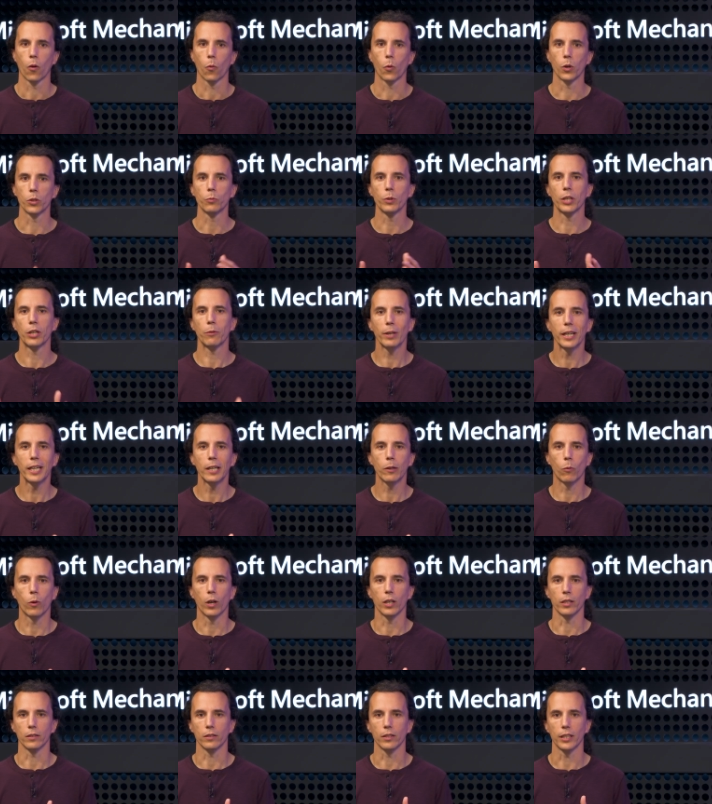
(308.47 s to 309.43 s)
What we really
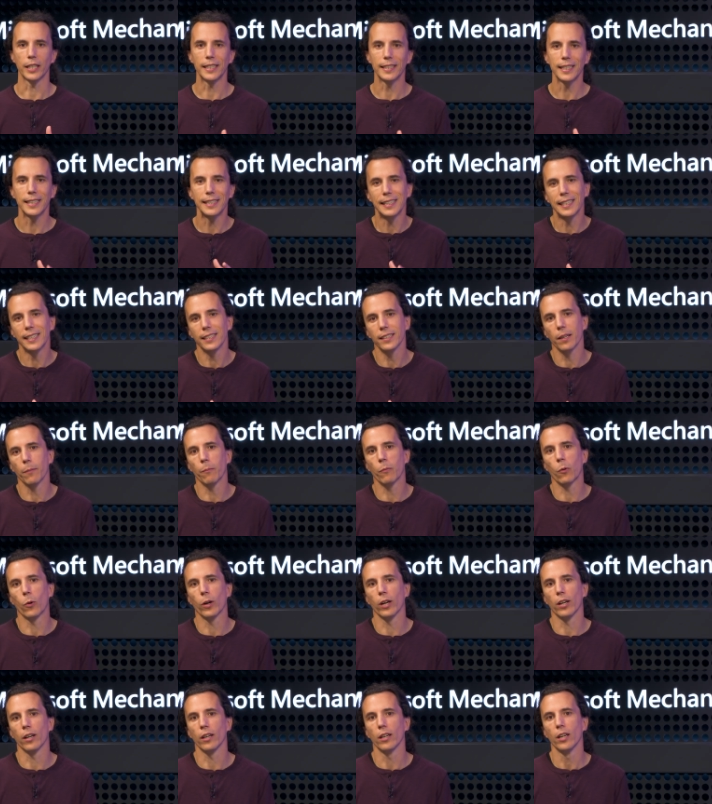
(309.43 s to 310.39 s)
want is a system
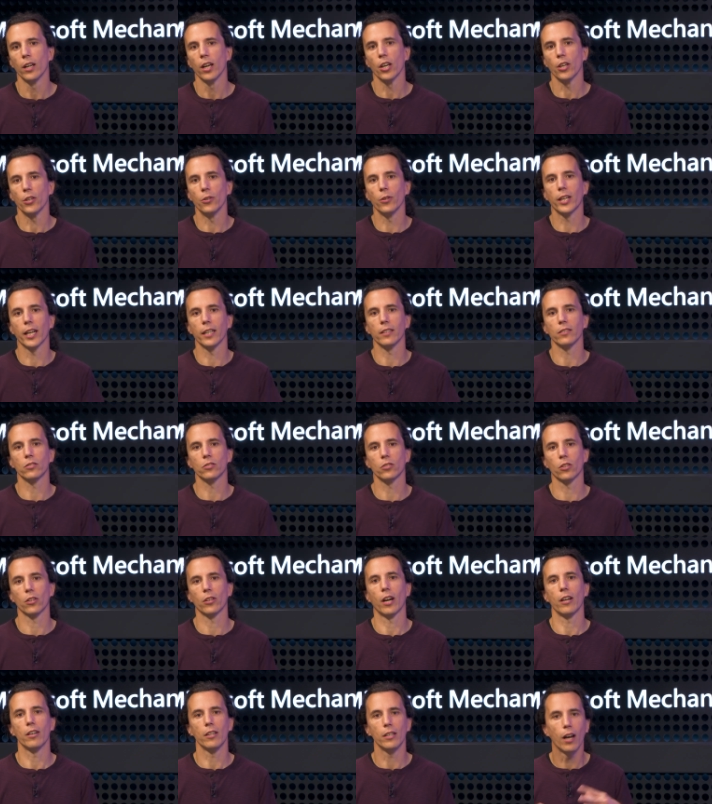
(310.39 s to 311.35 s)
where you can
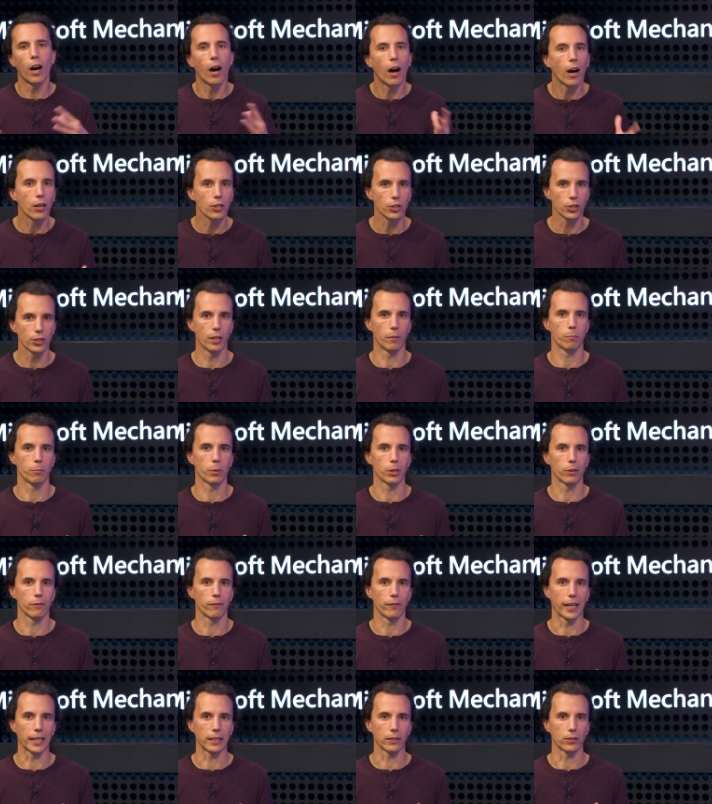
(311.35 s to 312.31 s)
store a large number
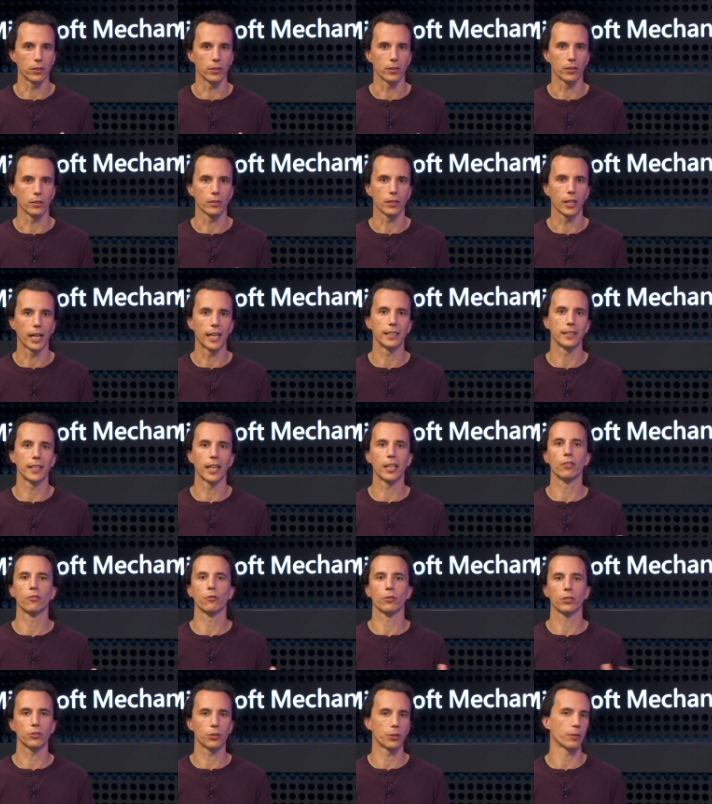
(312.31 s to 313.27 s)
of vectors and then
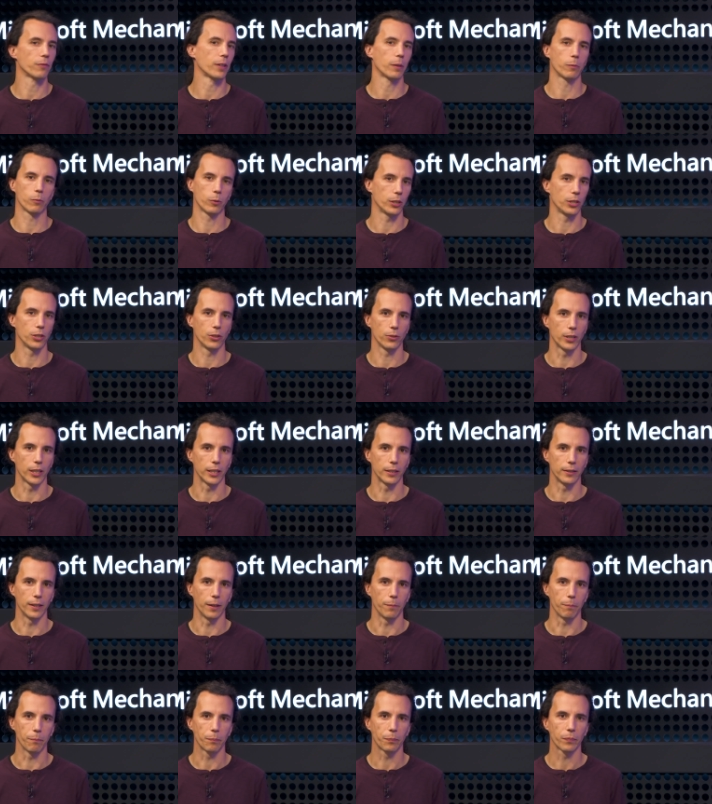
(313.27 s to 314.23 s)
retrieve them when you need
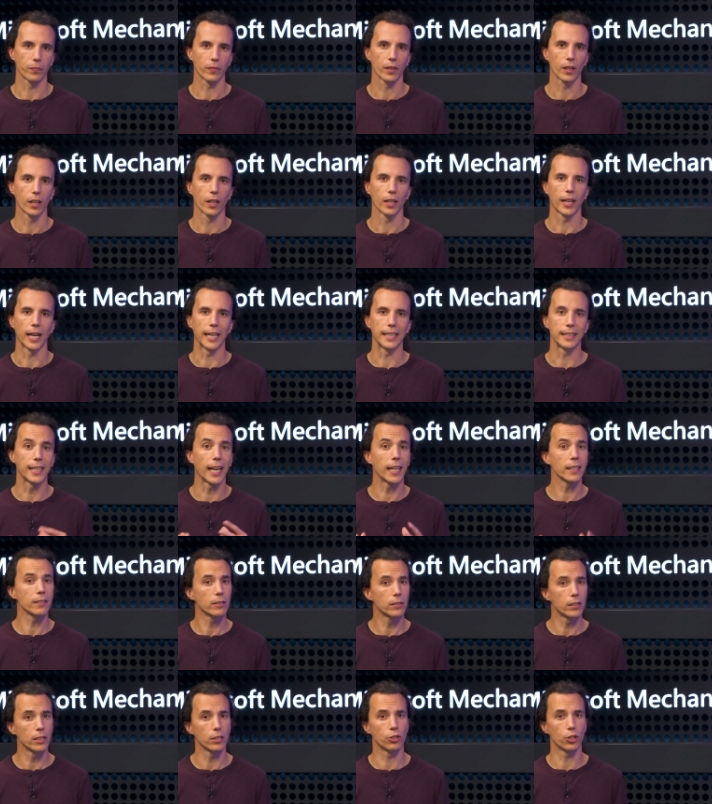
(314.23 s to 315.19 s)
them. And
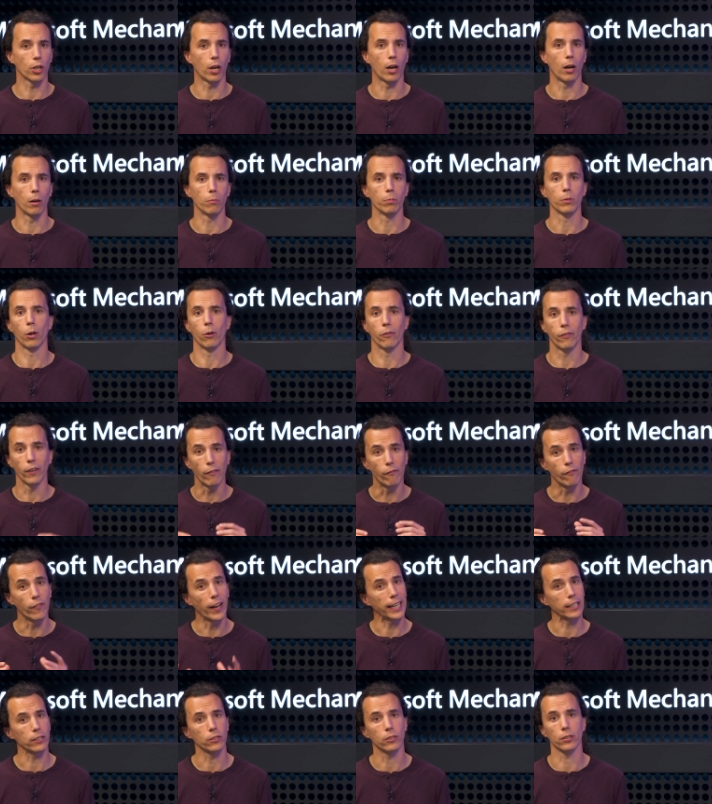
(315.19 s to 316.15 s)
that's the job of a
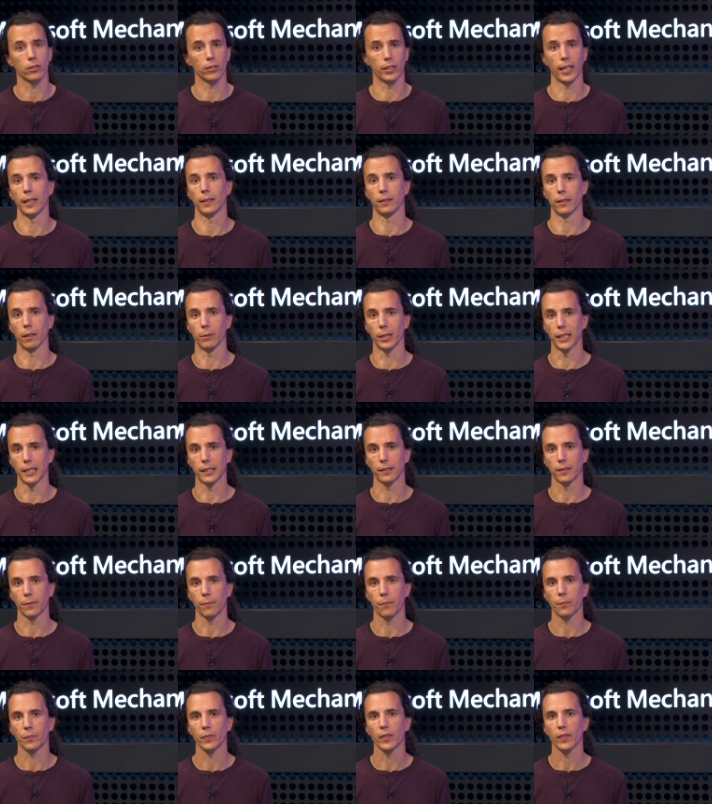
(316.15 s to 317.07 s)
vector database.